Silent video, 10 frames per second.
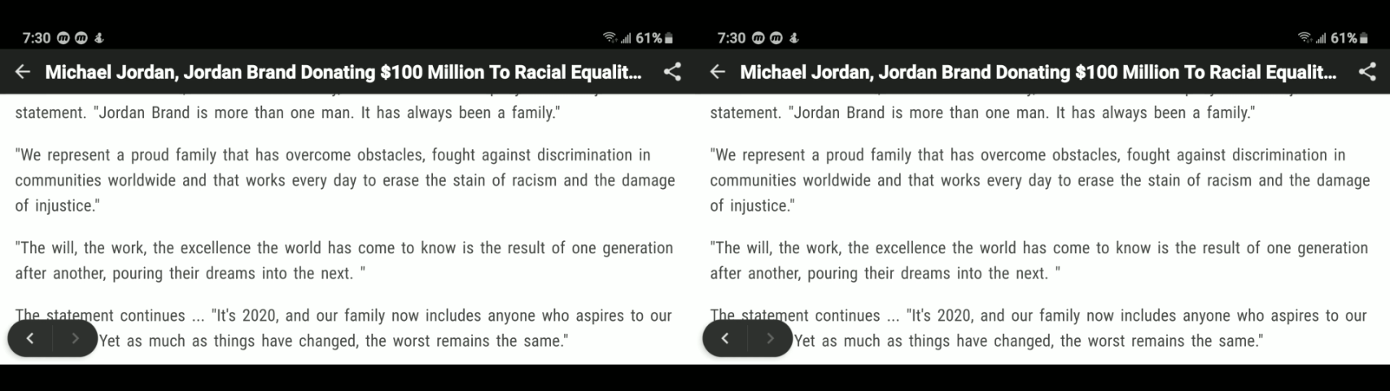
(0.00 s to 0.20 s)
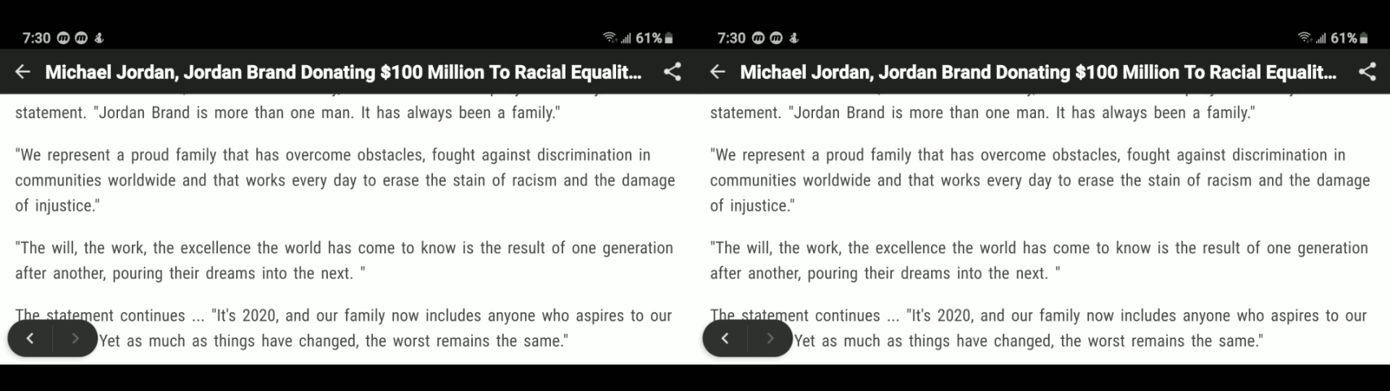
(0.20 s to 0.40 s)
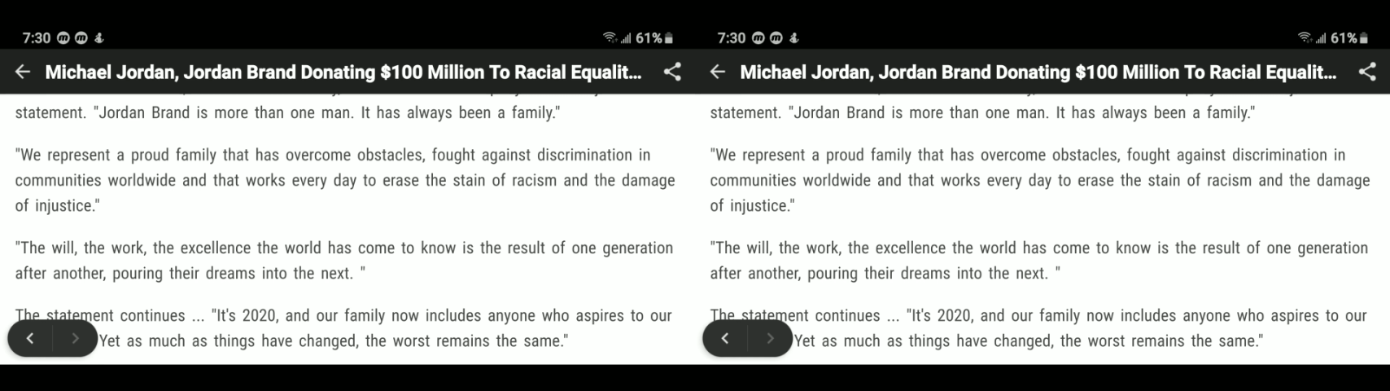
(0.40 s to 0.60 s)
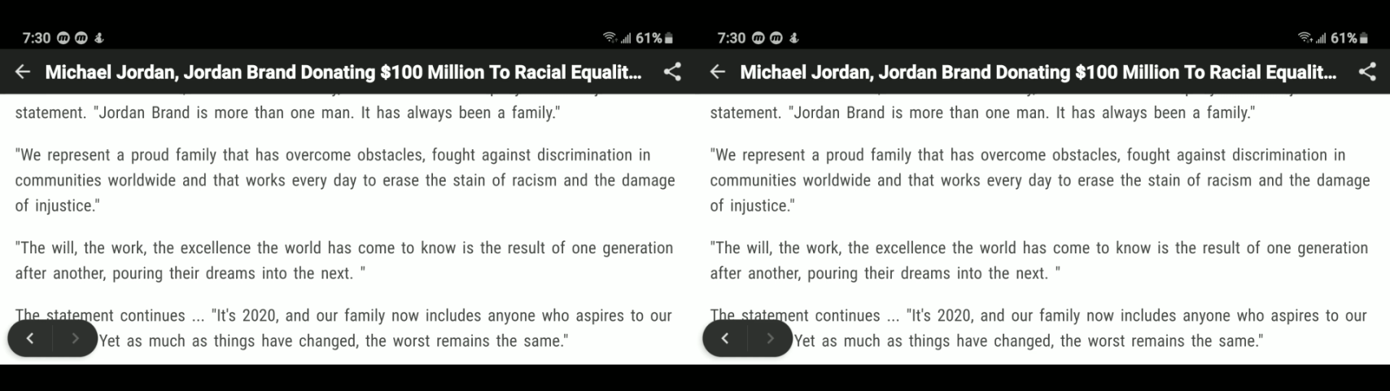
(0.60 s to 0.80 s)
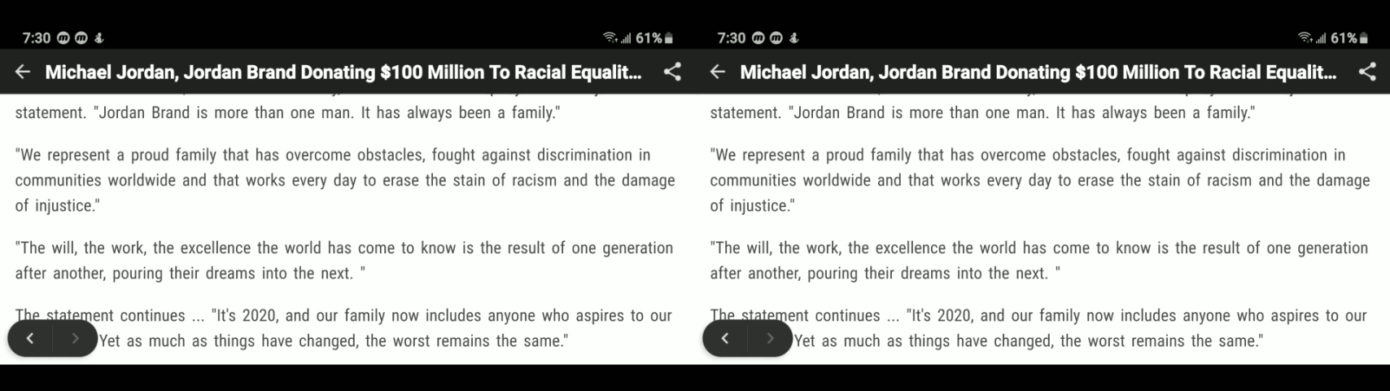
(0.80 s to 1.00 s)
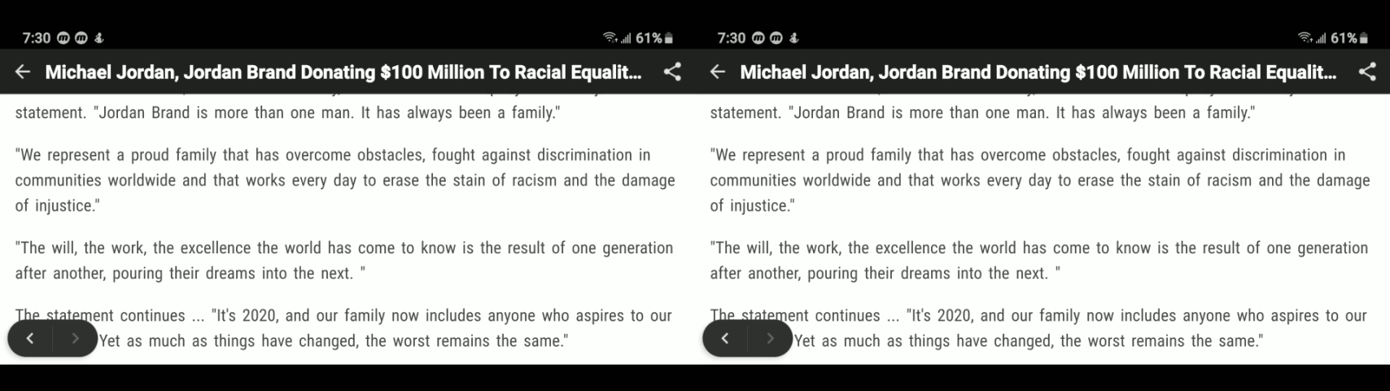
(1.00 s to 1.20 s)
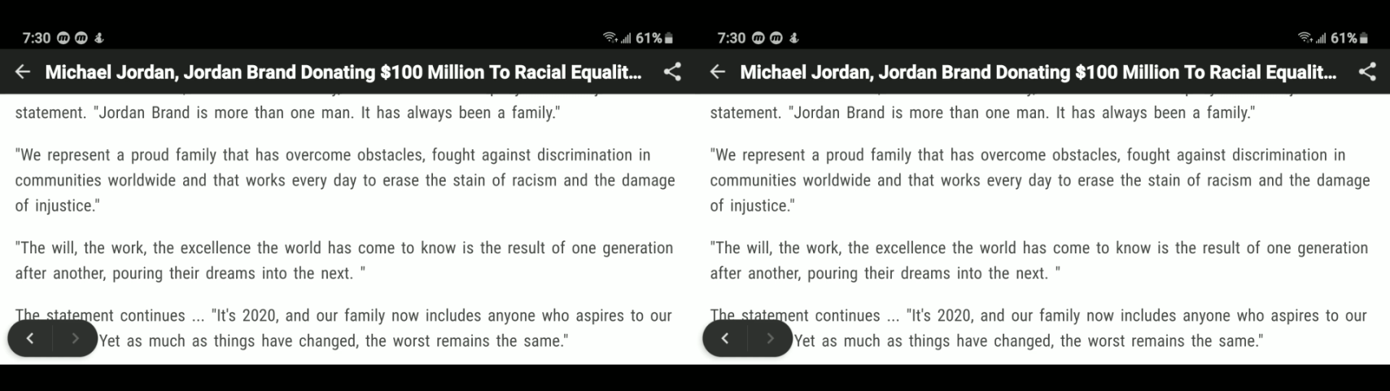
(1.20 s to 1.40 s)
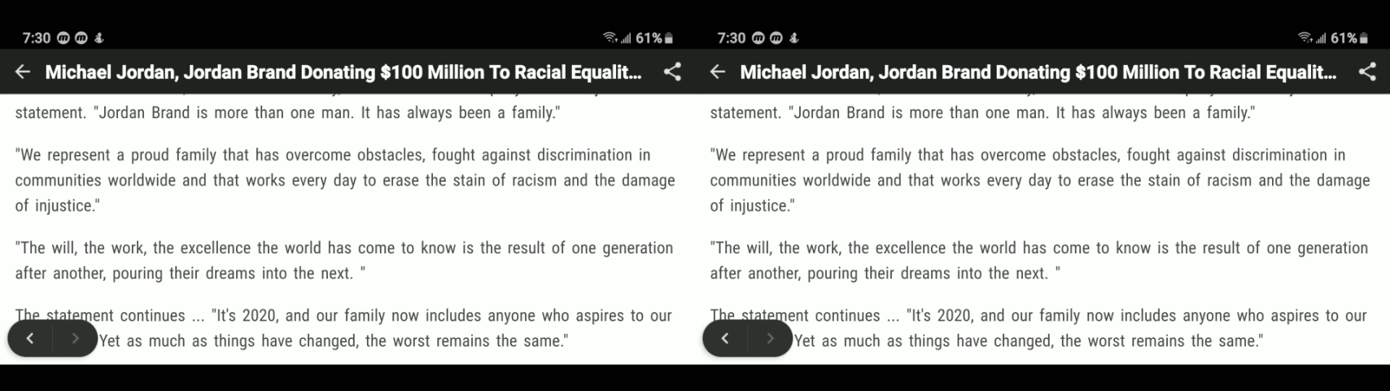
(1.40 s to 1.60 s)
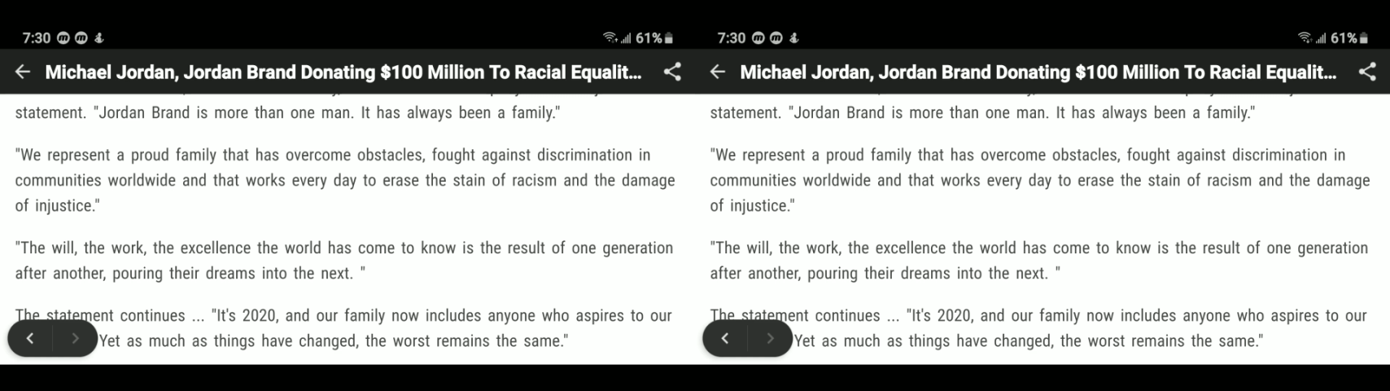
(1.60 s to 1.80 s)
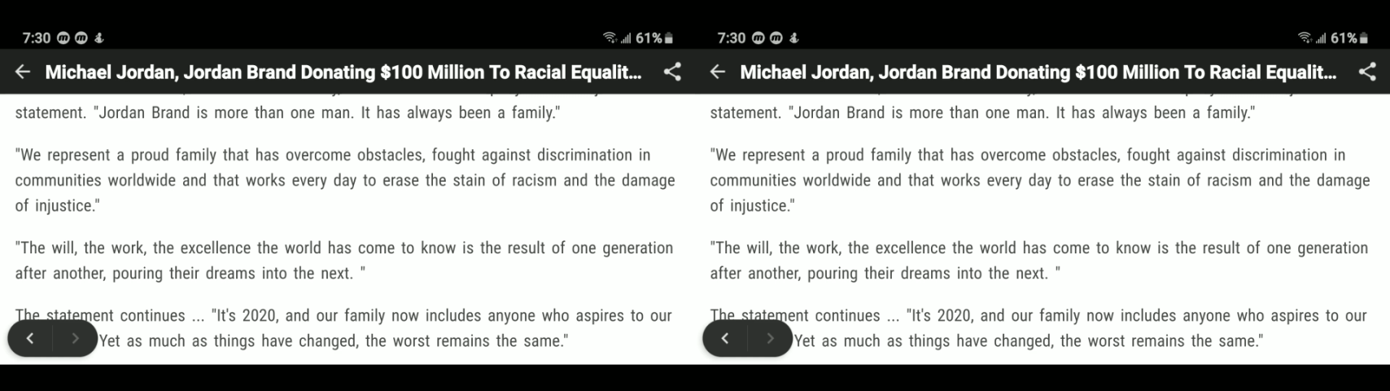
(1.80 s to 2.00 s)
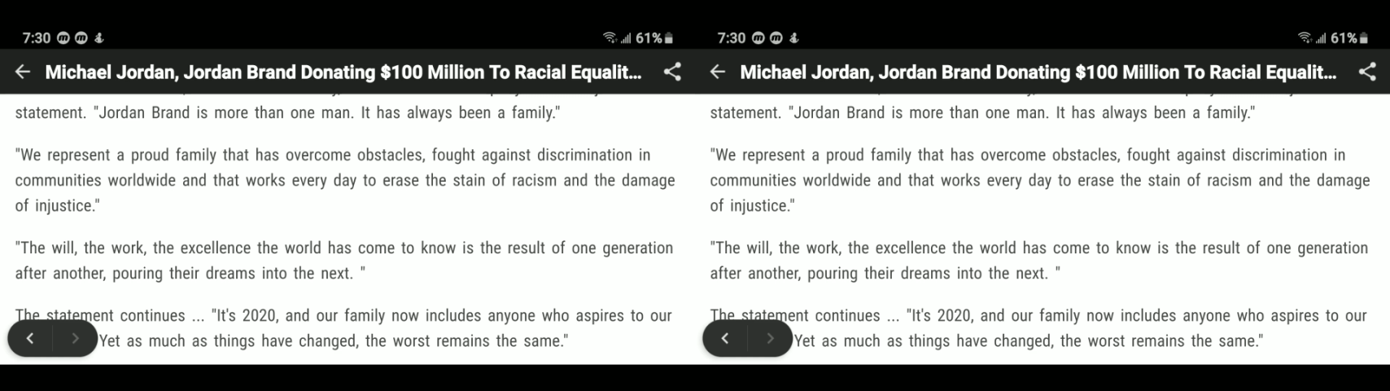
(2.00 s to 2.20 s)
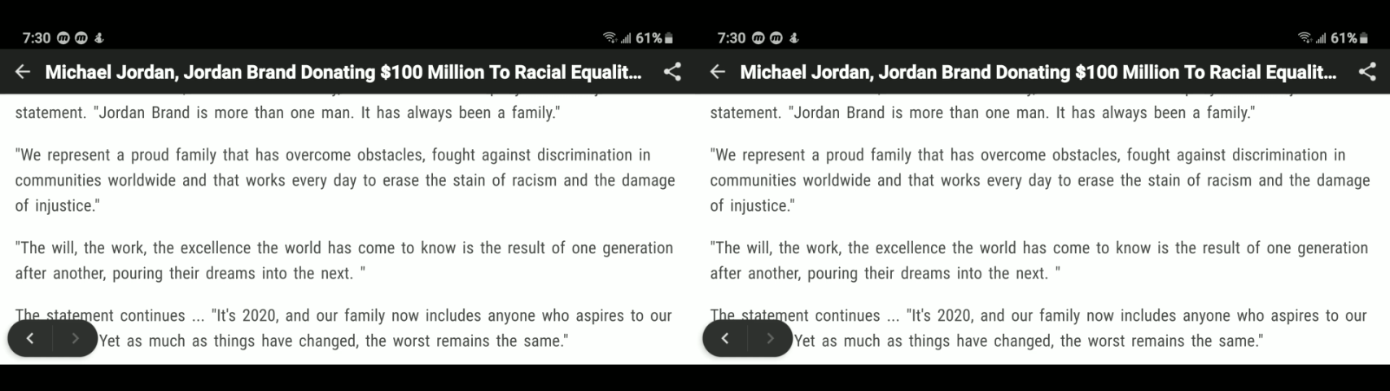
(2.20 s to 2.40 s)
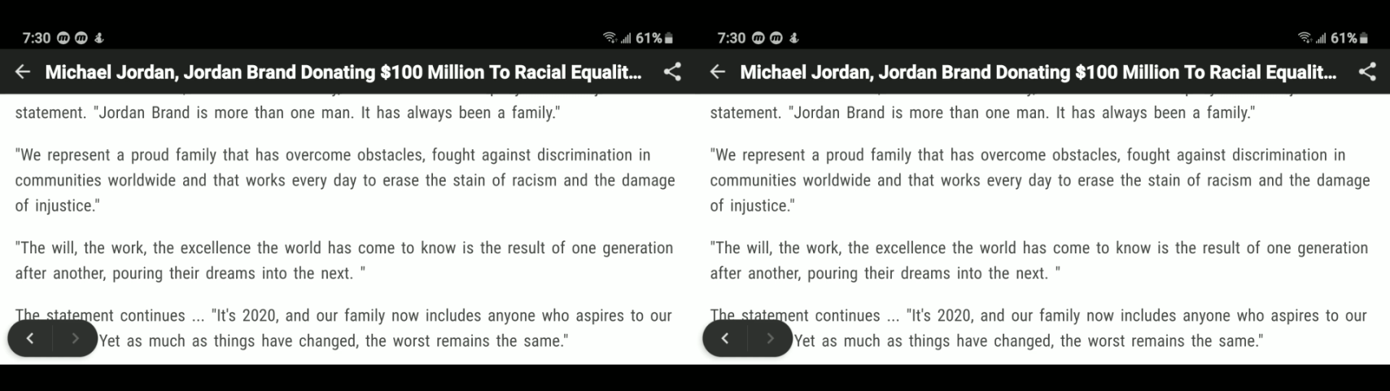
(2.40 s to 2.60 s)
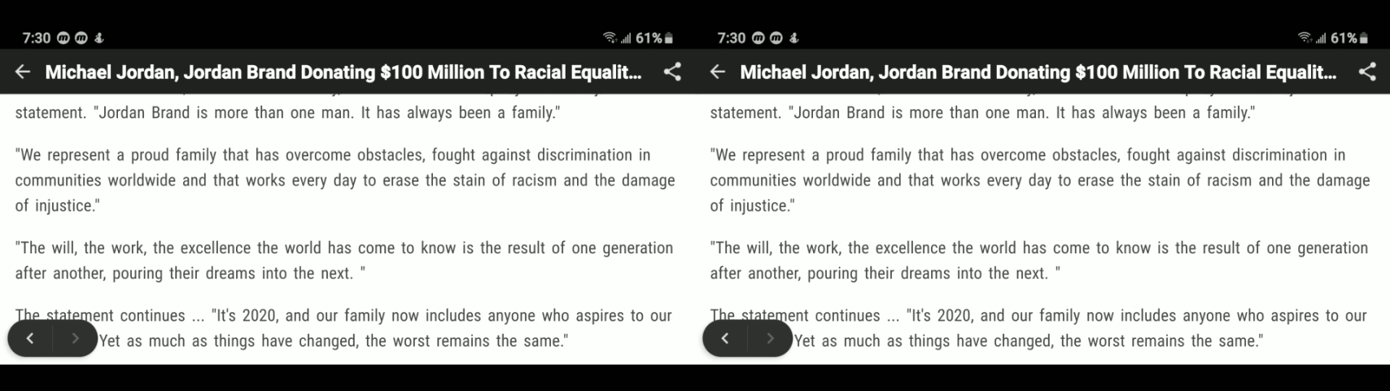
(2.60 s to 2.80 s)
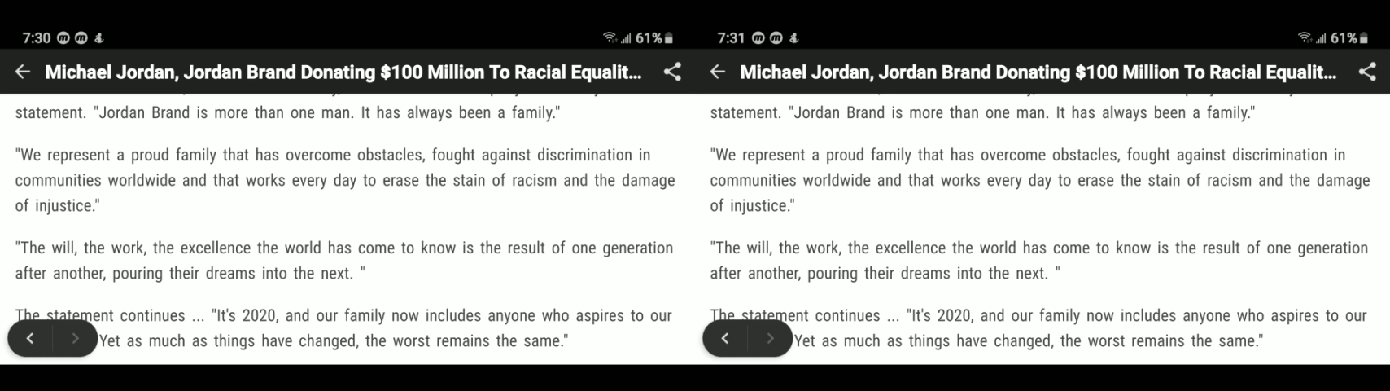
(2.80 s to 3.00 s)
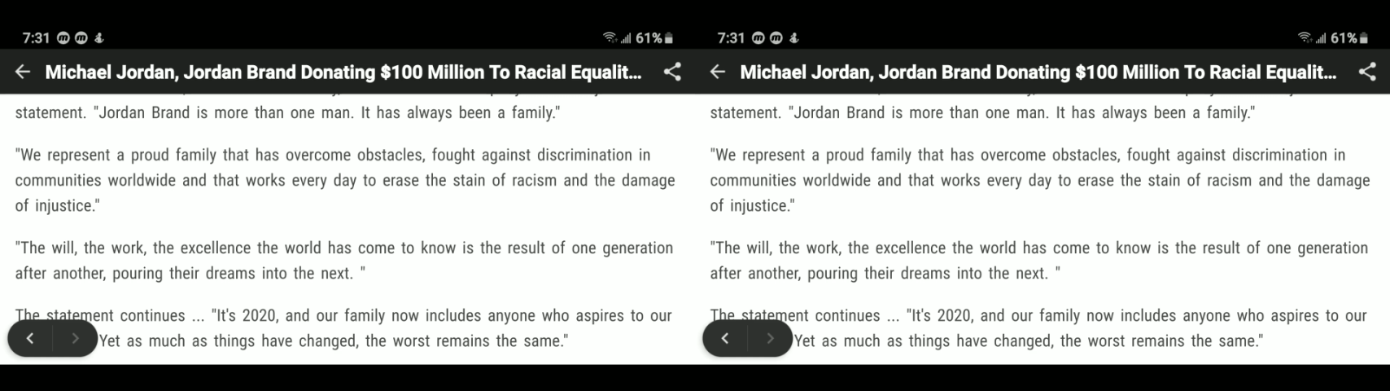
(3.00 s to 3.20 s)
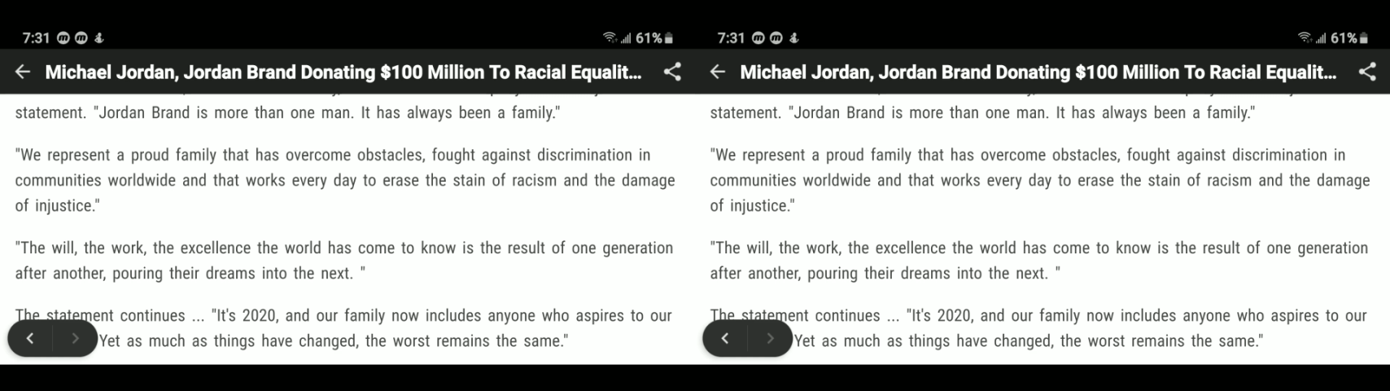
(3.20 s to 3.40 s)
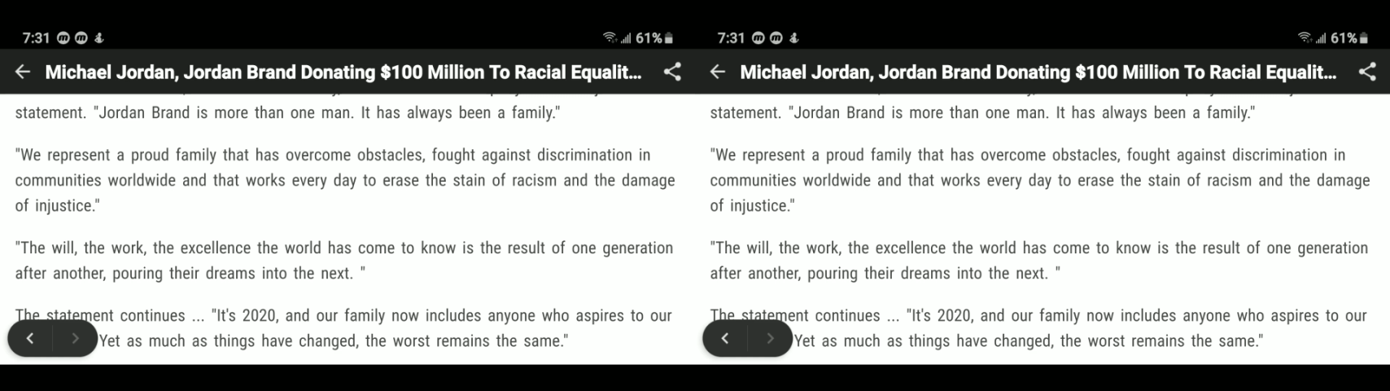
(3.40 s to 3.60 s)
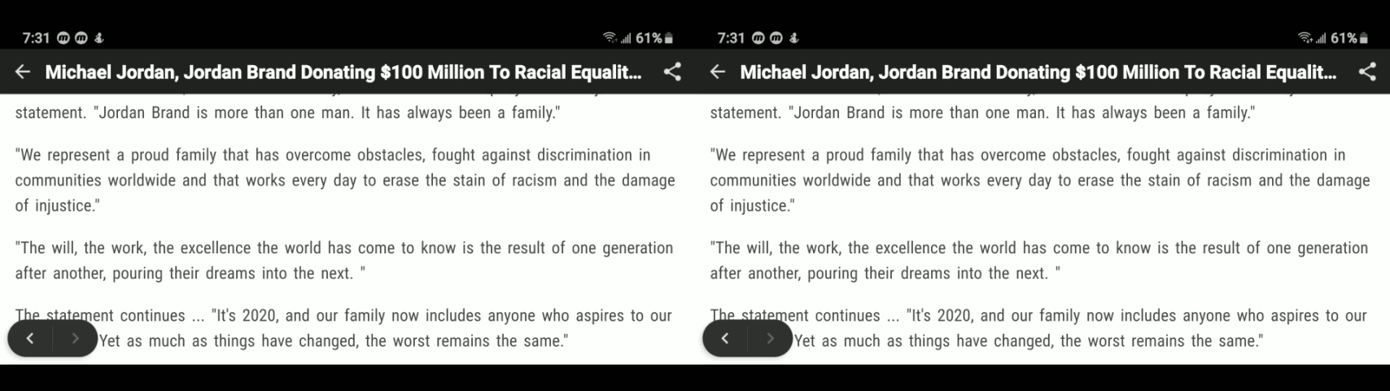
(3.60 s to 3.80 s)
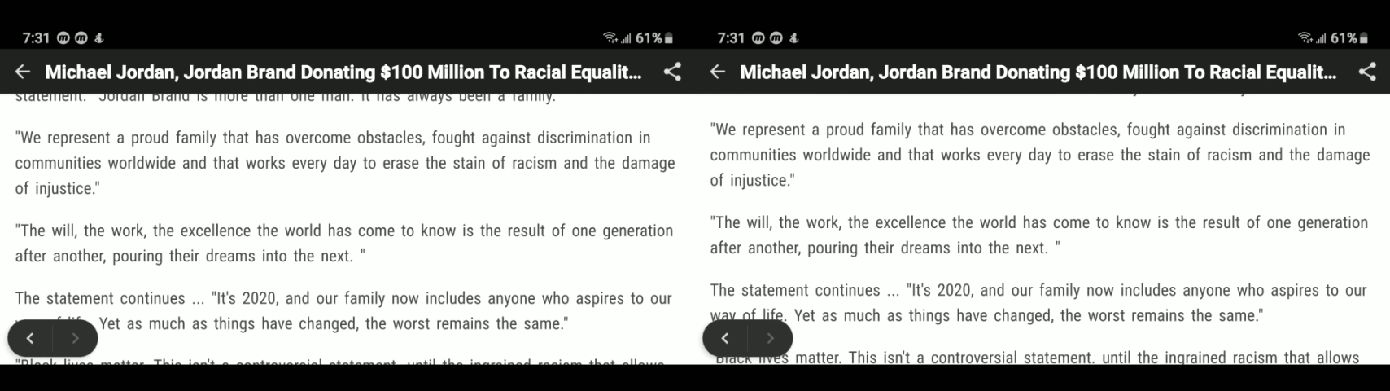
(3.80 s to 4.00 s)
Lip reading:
Nobody's mouth can be seen.